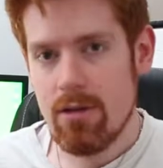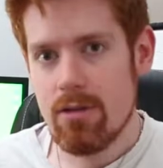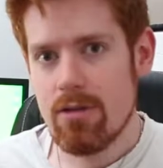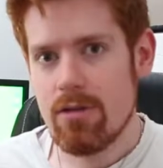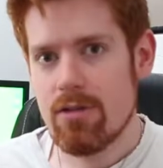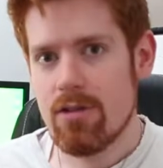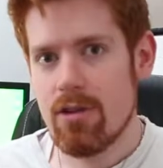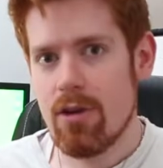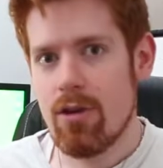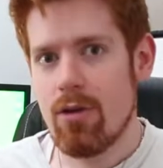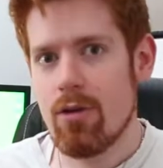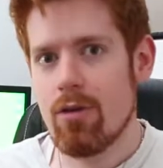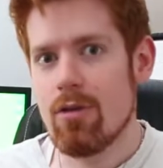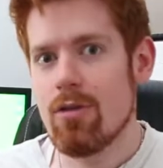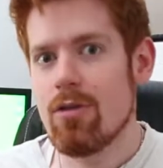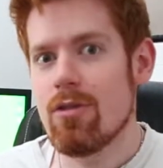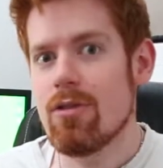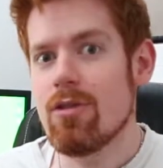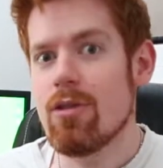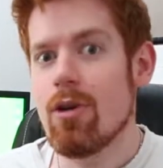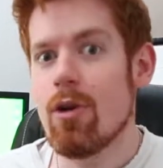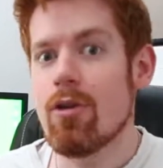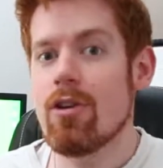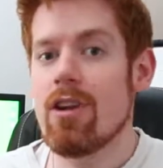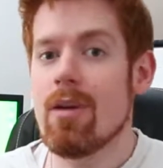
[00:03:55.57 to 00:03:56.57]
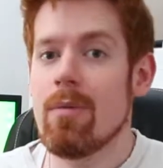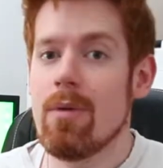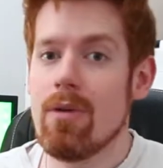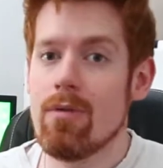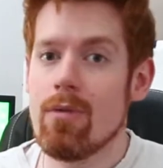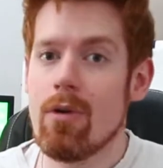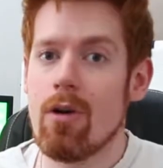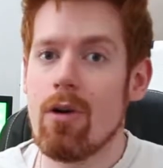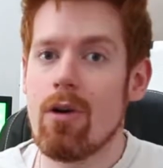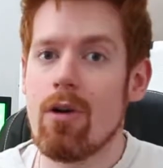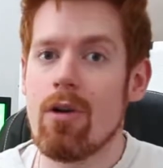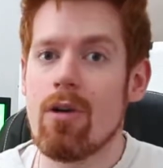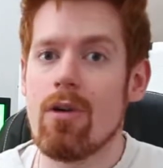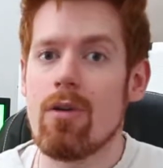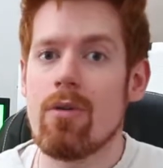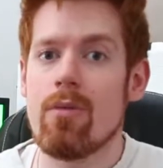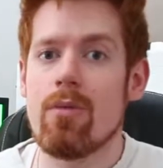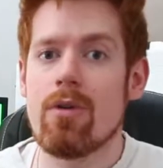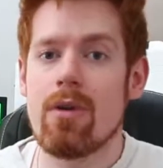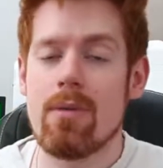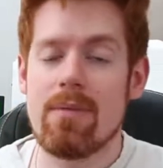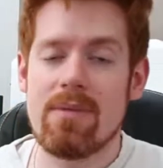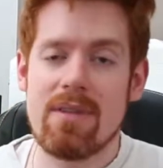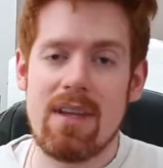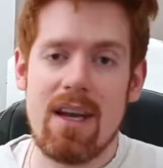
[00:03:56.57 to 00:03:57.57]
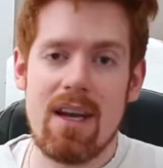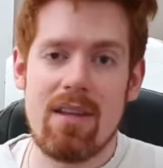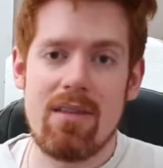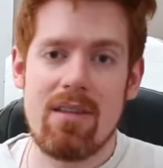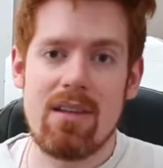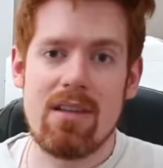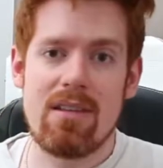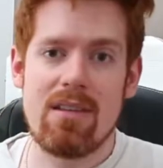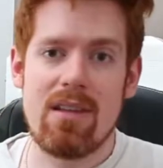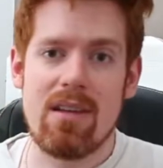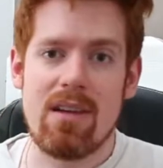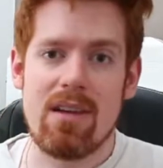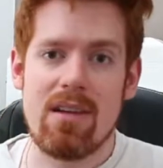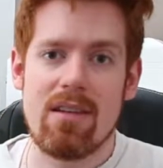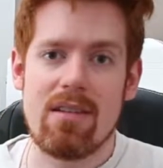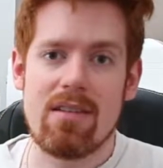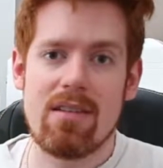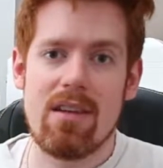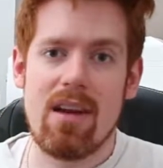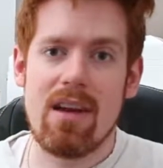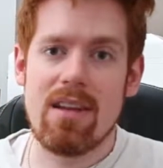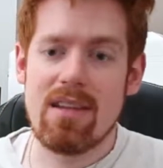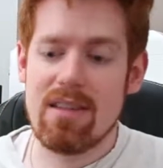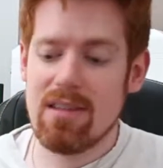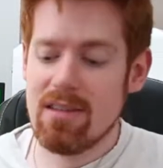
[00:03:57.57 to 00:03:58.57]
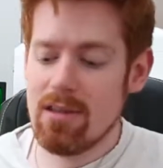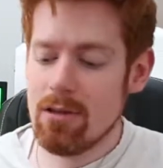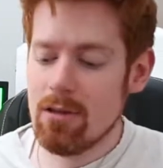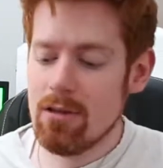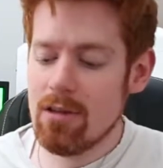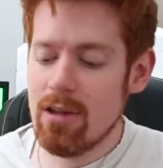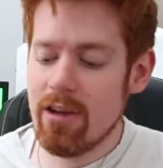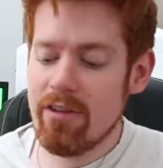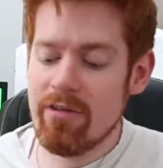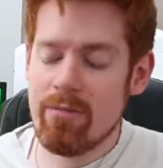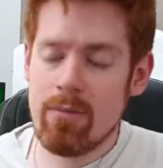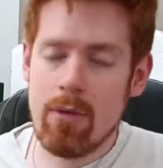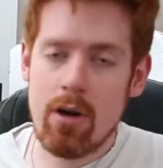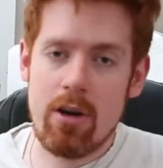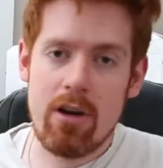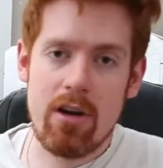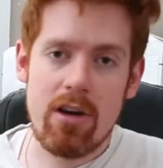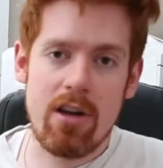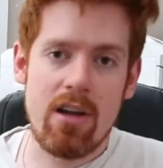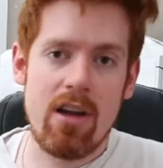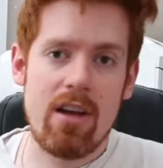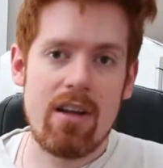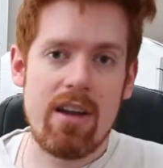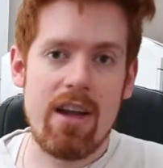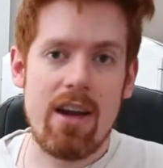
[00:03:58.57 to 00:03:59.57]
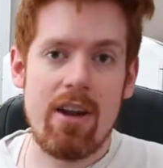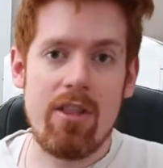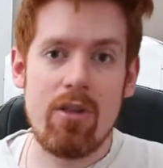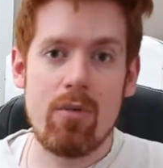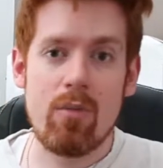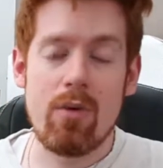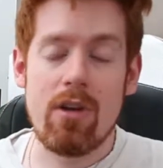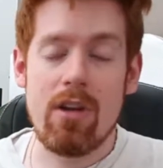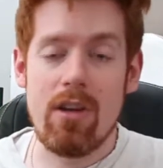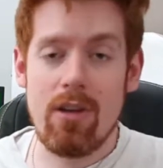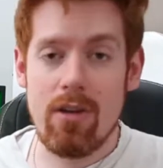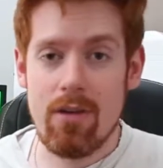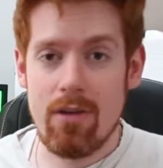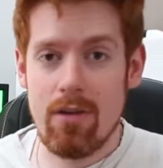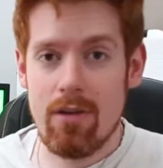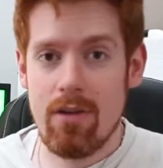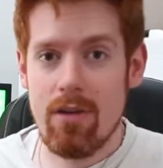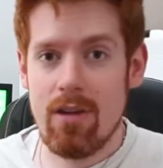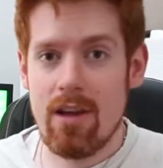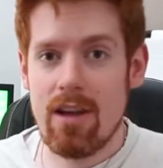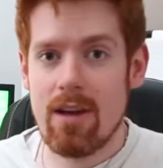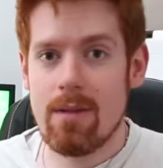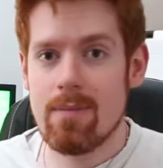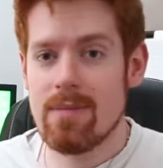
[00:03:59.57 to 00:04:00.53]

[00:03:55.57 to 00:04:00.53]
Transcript: So don't get me wrong when I'm saying these things. I still love Mario Kart 8 on the Wii U and